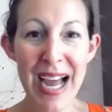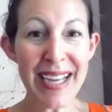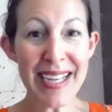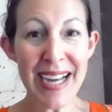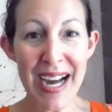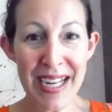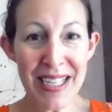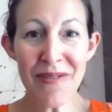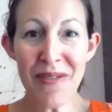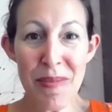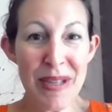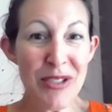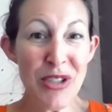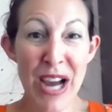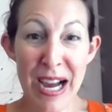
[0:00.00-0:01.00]
I kind of am
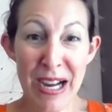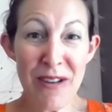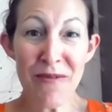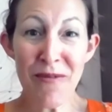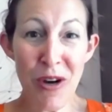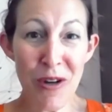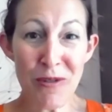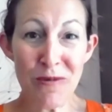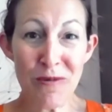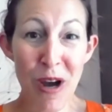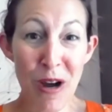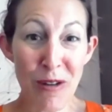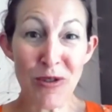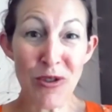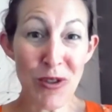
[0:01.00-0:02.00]
a jack of all
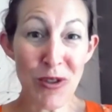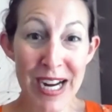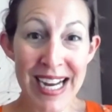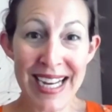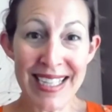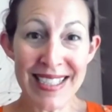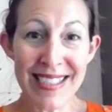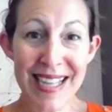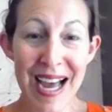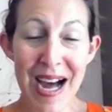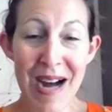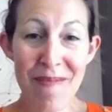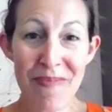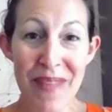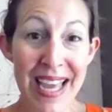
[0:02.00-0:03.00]
all trades
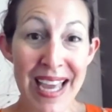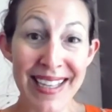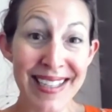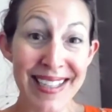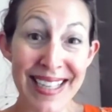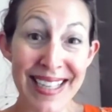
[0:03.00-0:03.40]
um, and